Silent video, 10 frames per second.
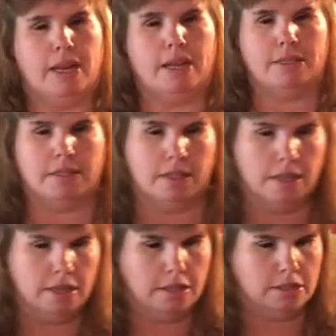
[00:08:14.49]
minutes.
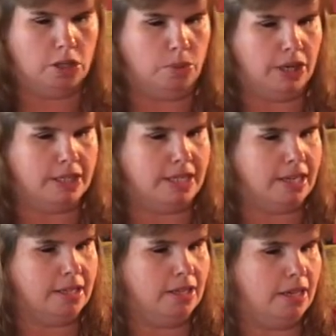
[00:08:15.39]
So we're gonna
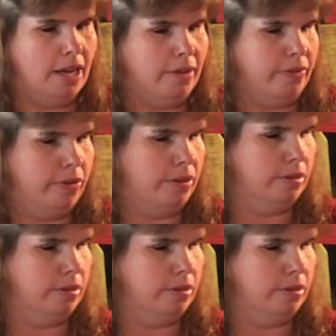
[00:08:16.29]
take the lid off